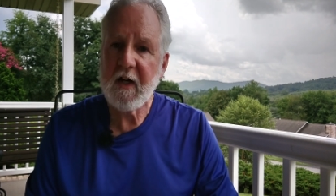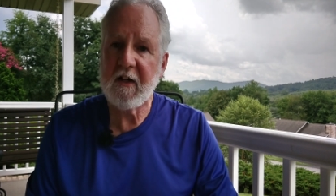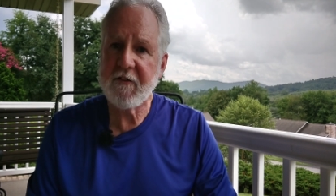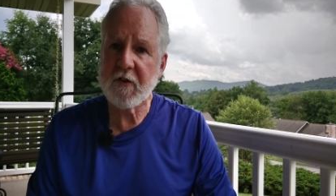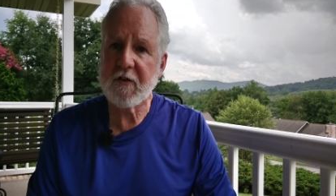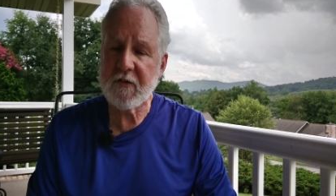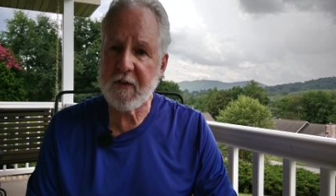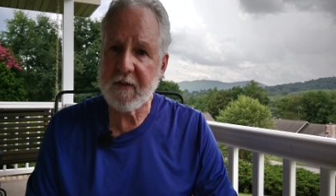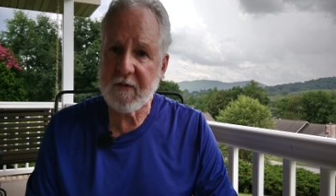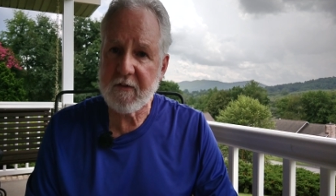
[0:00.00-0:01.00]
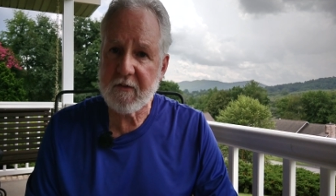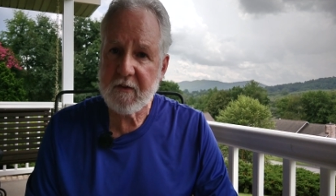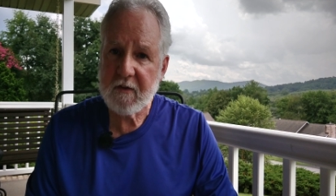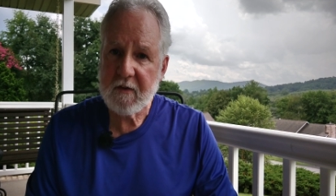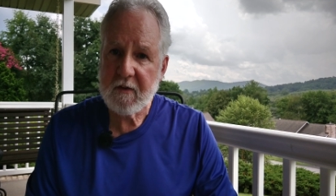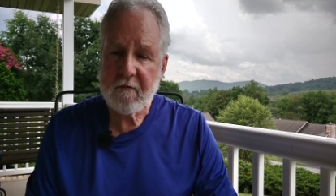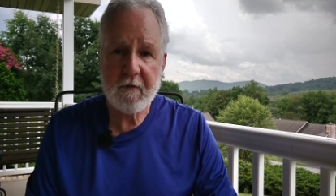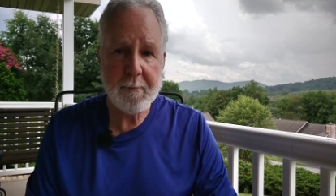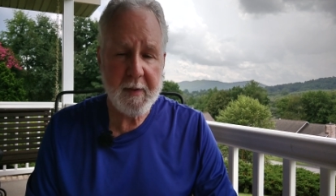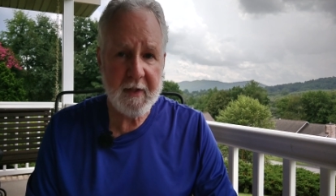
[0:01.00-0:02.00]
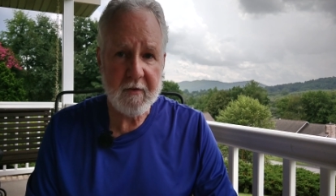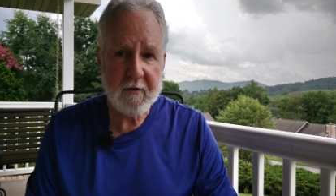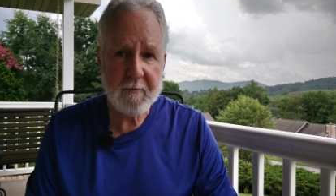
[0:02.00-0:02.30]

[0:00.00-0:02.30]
of your sins. Repent.